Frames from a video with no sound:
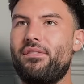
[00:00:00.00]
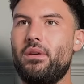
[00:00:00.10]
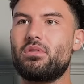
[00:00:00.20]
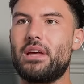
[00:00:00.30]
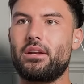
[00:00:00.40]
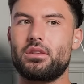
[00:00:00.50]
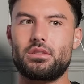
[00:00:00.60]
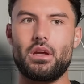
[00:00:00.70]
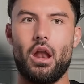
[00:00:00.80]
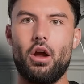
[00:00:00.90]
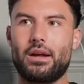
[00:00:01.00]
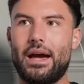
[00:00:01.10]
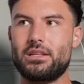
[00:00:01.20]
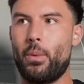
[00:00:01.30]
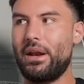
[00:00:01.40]
he was like just a lot of
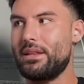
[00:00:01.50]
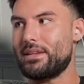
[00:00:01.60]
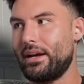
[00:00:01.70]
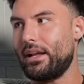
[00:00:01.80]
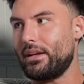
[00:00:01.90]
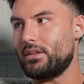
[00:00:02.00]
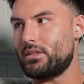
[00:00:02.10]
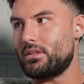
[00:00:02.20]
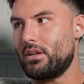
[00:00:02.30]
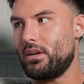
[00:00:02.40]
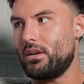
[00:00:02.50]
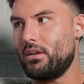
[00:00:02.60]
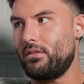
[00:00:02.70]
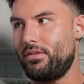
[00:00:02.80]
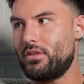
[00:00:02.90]
guys waiting in the sidelines
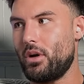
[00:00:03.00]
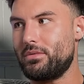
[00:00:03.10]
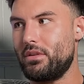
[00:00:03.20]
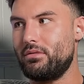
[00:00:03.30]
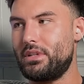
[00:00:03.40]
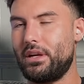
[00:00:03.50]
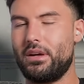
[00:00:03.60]
for the opportunity.